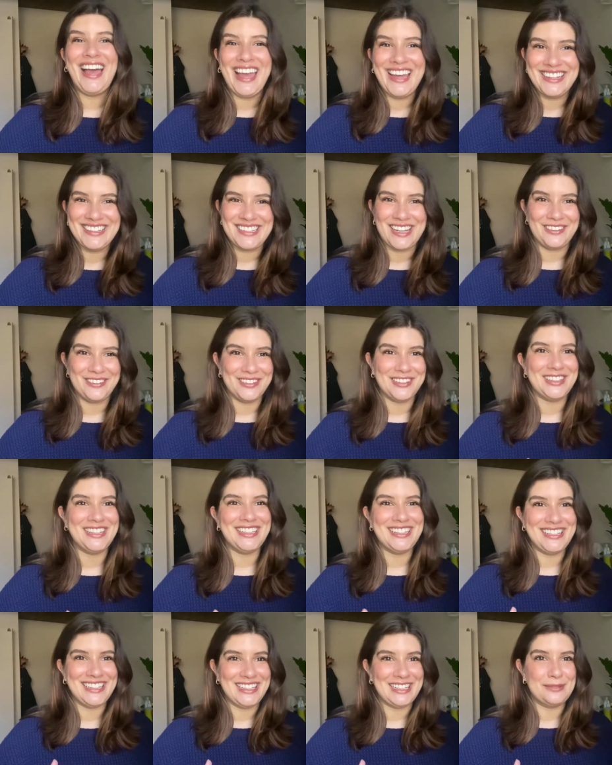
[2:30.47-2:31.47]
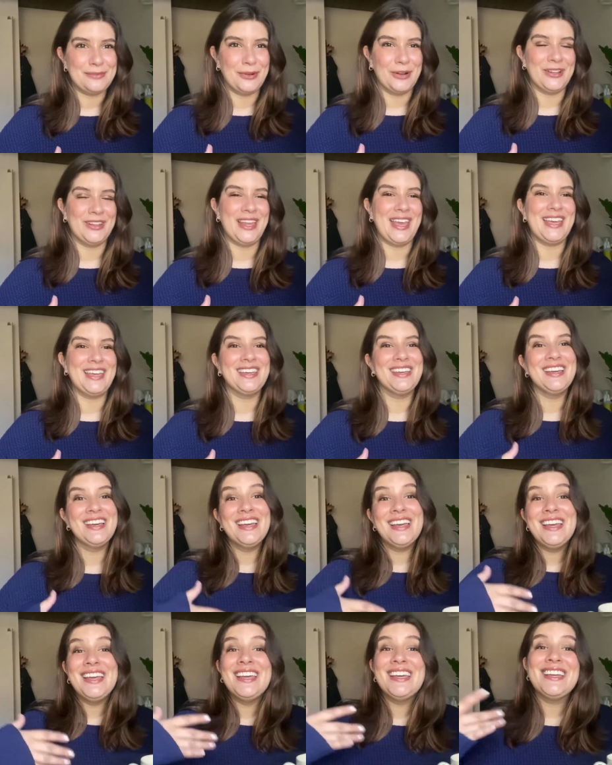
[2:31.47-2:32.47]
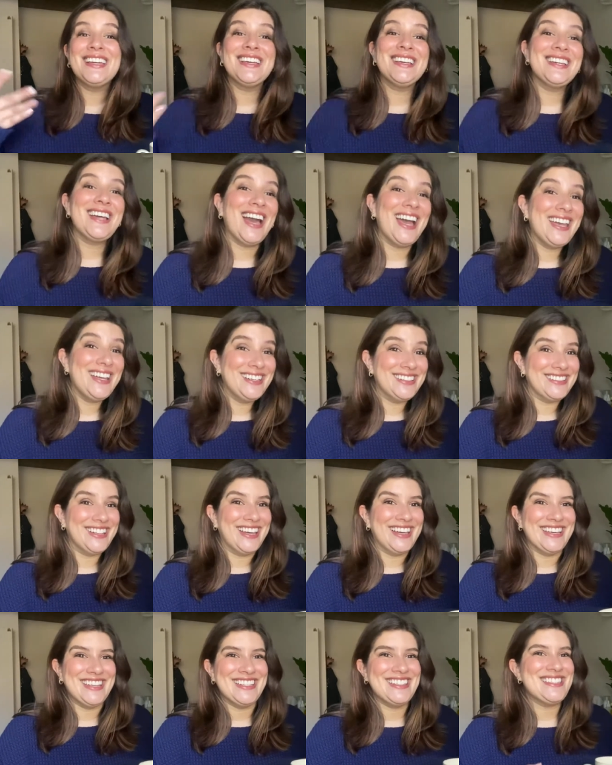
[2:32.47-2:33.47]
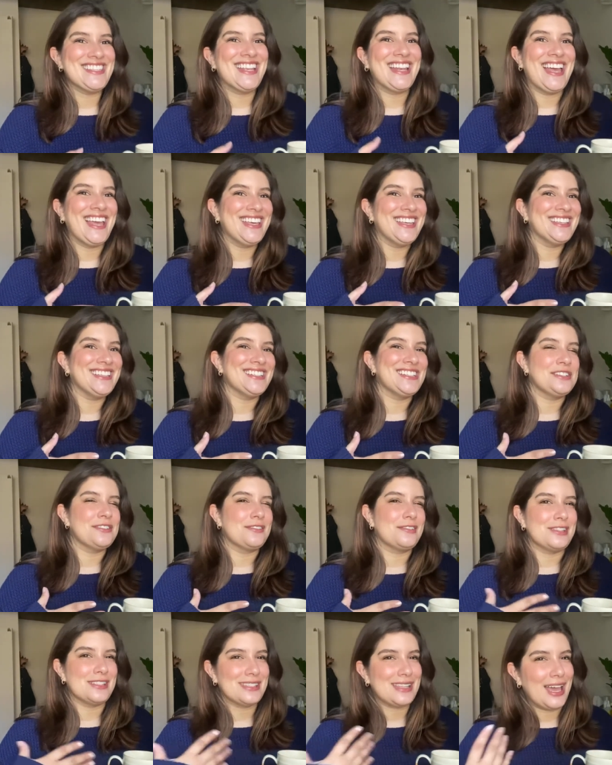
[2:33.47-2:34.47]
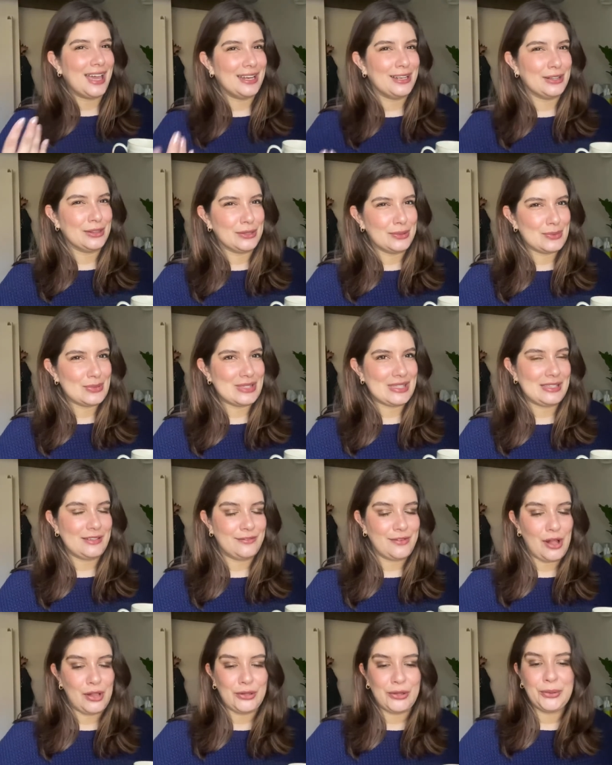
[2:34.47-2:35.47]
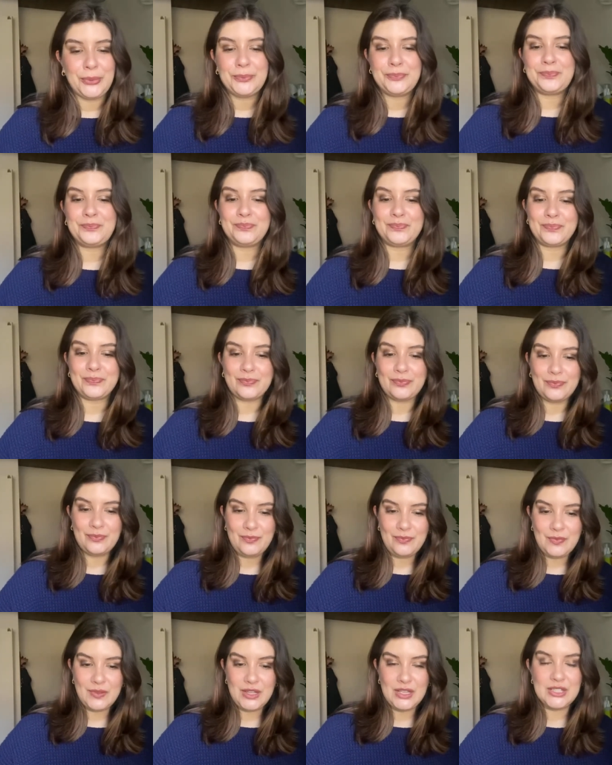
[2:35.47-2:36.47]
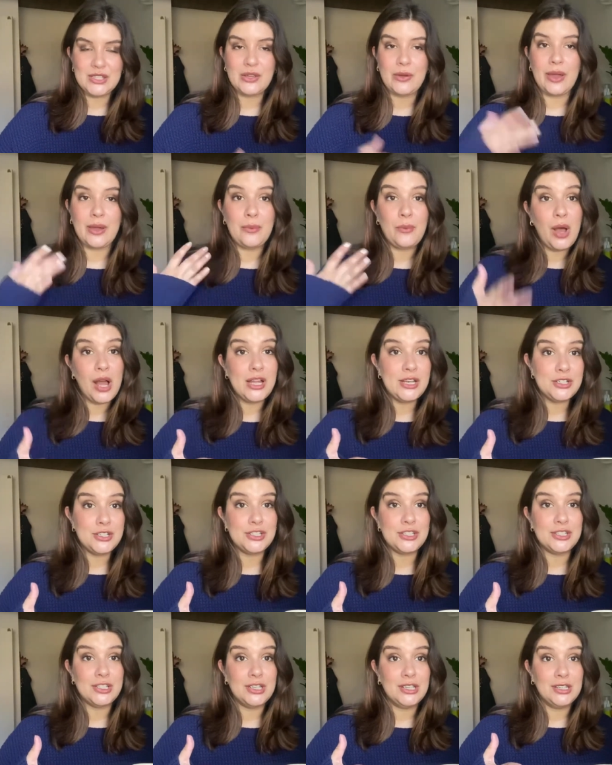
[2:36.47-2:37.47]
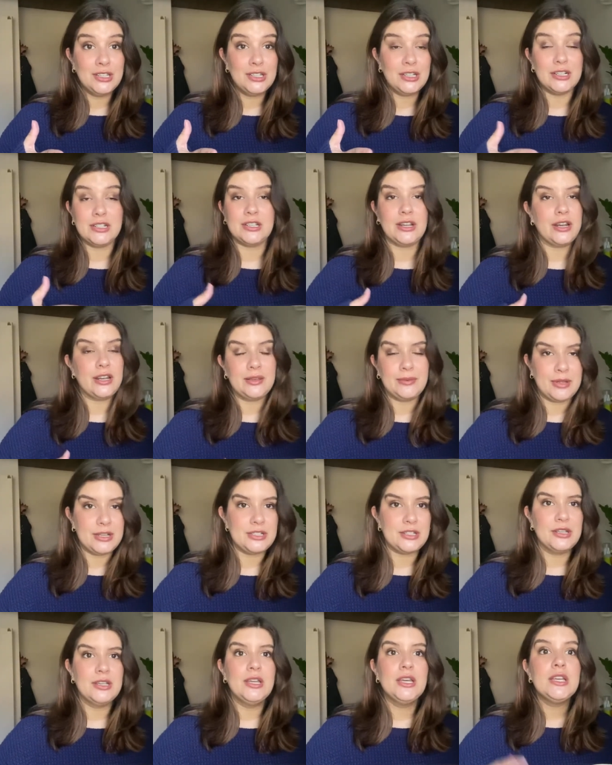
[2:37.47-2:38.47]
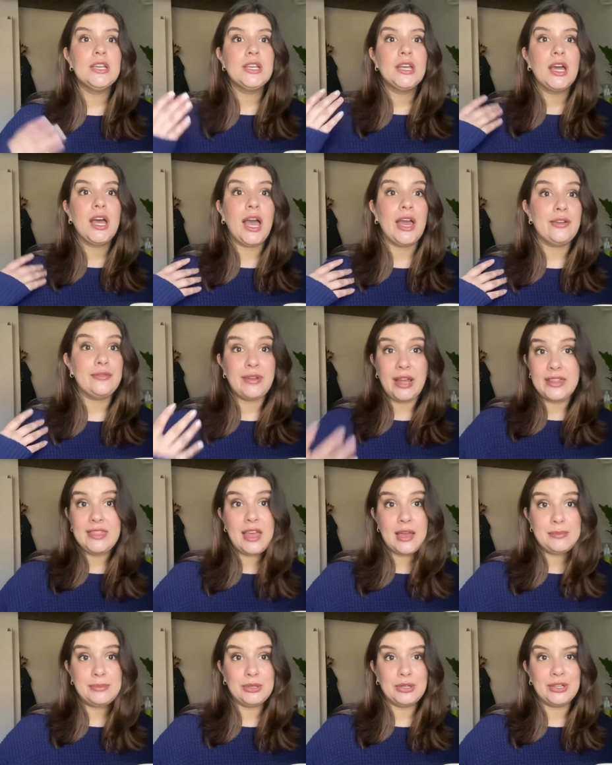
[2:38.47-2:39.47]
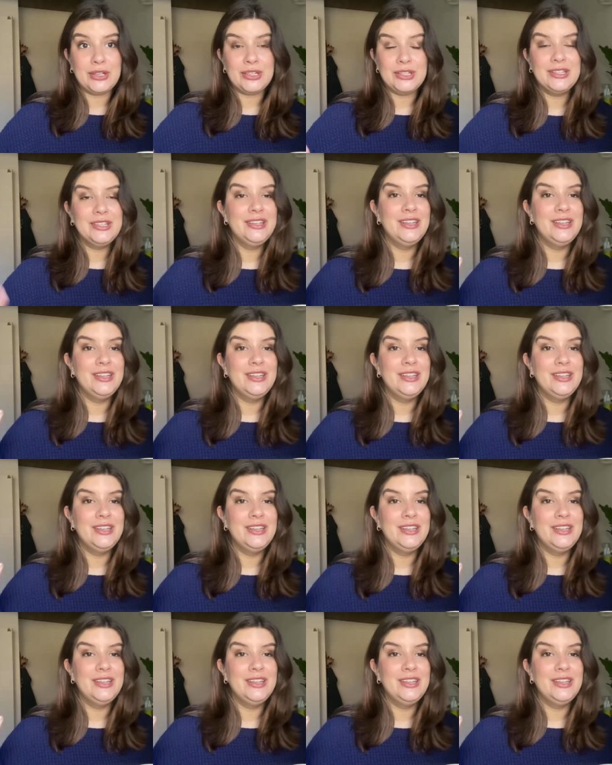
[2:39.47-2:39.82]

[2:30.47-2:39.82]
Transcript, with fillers: I definitely need more like guidelines that I can just kind of loosely follow. So I watched, or not I watched, I read that book